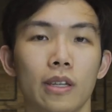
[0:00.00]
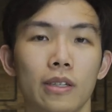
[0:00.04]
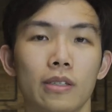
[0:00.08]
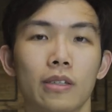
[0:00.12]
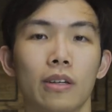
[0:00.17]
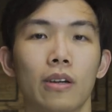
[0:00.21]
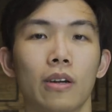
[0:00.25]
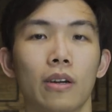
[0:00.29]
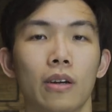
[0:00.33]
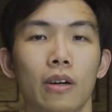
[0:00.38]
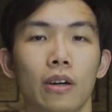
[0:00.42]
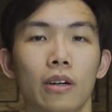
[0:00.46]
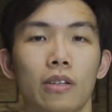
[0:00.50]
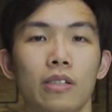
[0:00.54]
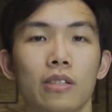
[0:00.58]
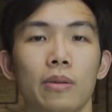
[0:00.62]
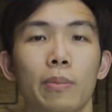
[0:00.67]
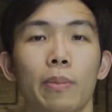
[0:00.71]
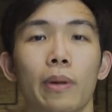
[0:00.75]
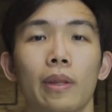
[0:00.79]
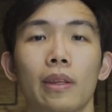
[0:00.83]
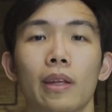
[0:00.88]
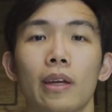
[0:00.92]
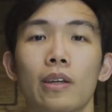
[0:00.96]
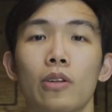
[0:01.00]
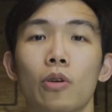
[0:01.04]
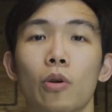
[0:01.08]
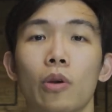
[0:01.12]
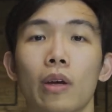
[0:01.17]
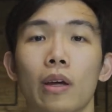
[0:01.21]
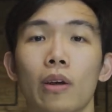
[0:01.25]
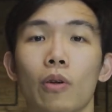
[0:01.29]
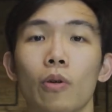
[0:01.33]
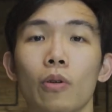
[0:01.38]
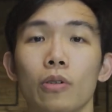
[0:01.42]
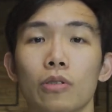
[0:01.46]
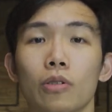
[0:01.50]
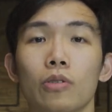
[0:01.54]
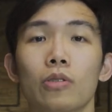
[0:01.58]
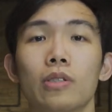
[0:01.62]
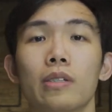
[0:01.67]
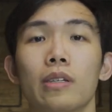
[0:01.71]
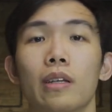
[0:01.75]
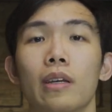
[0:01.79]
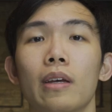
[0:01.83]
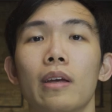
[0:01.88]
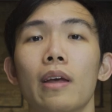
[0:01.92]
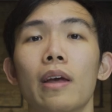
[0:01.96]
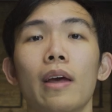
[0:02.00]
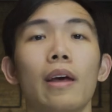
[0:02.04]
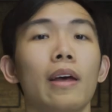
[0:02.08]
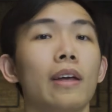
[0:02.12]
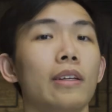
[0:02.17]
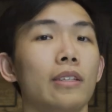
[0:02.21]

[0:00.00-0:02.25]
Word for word: six gigahertz, but then you can also see,